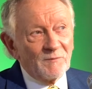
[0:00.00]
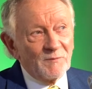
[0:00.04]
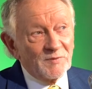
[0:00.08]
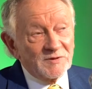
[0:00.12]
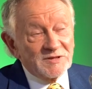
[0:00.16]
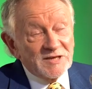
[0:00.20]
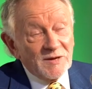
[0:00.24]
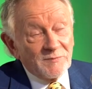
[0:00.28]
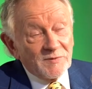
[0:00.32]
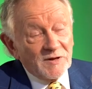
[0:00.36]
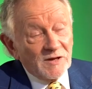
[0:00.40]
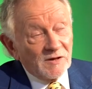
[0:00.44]

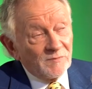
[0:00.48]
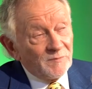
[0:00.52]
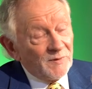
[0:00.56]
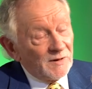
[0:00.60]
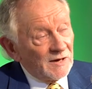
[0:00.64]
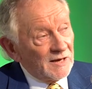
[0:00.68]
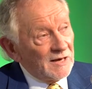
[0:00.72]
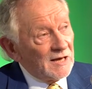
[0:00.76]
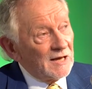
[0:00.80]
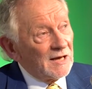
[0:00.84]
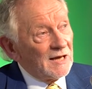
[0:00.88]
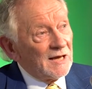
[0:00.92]
typical
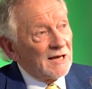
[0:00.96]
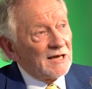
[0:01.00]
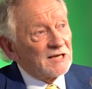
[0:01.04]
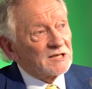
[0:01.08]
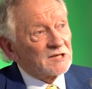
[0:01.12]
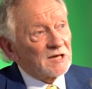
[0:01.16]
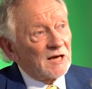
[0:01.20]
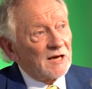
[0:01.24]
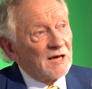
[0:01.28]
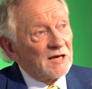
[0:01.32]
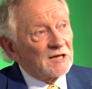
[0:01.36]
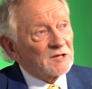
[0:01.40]
Billy,
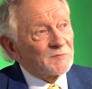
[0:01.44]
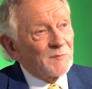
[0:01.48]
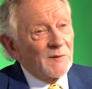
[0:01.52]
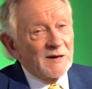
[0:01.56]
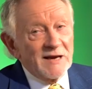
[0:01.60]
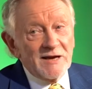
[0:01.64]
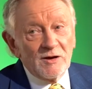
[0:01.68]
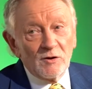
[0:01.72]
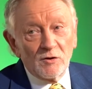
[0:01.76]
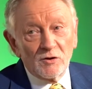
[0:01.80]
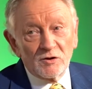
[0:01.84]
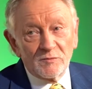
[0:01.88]
his, his
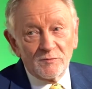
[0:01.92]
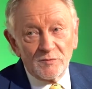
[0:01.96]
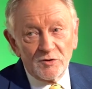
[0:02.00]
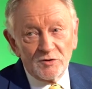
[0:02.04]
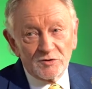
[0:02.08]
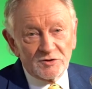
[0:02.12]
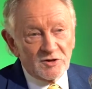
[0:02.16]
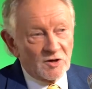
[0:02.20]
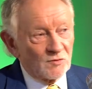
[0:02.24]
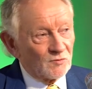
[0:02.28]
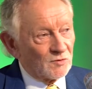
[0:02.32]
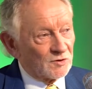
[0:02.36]
play on
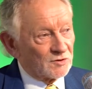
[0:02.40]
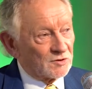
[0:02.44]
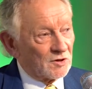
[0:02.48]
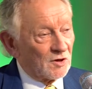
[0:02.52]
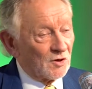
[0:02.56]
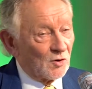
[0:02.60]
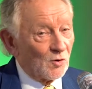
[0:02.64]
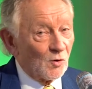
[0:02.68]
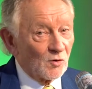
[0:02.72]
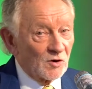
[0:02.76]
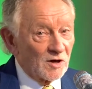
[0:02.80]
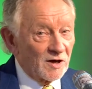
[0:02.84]
music was
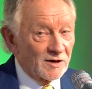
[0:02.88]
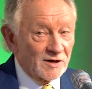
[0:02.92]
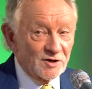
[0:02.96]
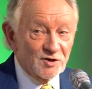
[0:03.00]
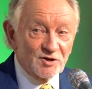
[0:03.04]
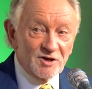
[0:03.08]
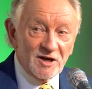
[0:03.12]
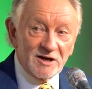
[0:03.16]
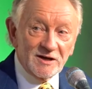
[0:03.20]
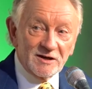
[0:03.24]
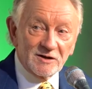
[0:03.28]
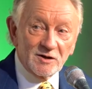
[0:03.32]
whole lot of
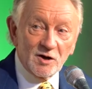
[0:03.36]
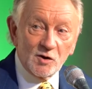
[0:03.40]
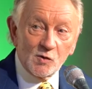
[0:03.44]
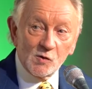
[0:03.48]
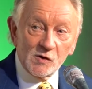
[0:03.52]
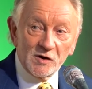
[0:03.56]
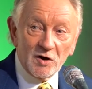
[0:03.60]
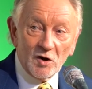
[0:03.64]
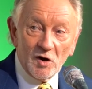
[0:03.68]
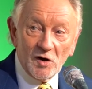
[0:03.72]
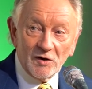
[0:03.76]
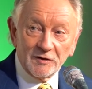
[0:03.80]
shaking
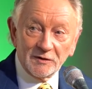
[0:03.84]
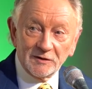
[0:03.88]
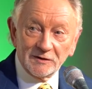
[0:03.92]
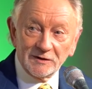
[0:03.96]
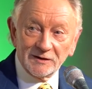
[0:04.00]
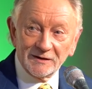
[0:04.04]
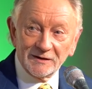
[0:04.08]
going on.